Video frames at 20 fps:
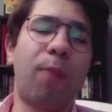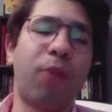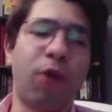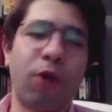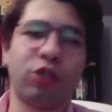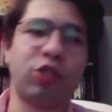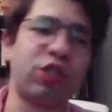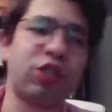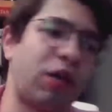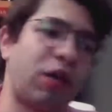
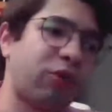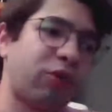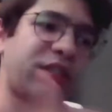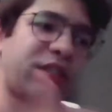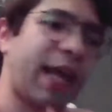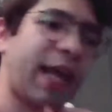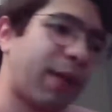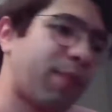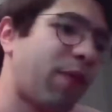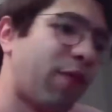approaches I
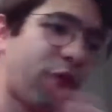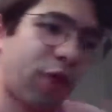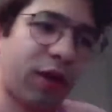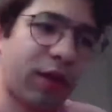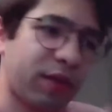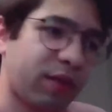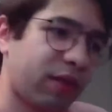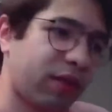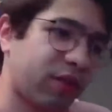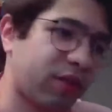would take
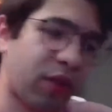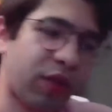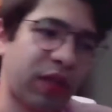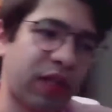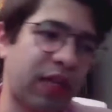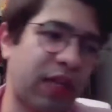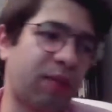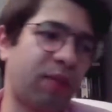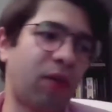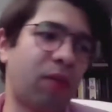before I start
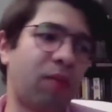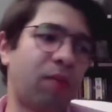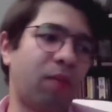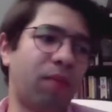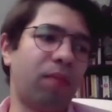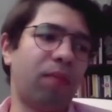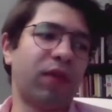thinking about